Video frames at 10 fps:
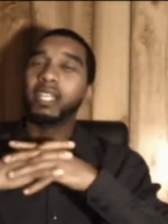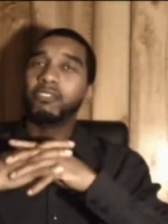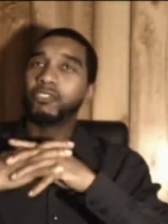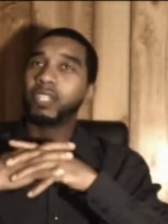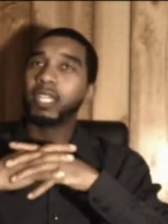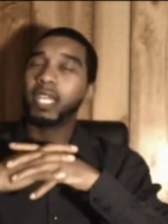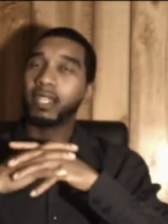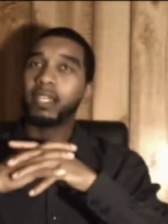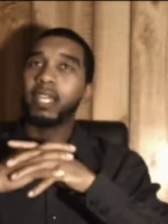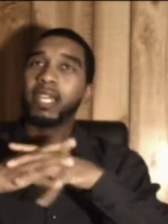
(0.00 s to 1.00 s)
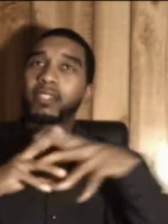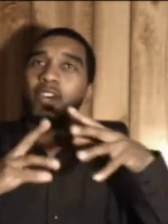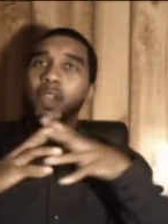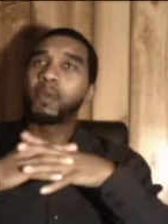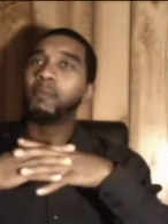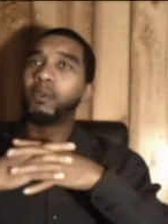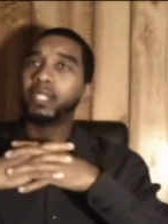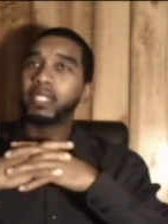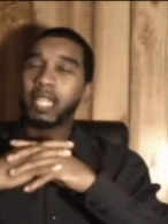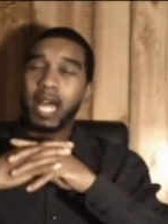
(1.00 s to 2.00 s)
industry together and started
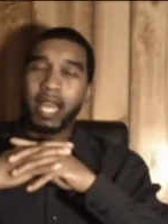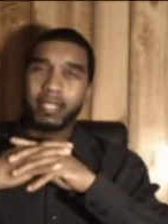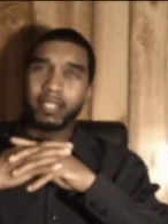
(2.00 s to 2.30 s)
promoting these lies.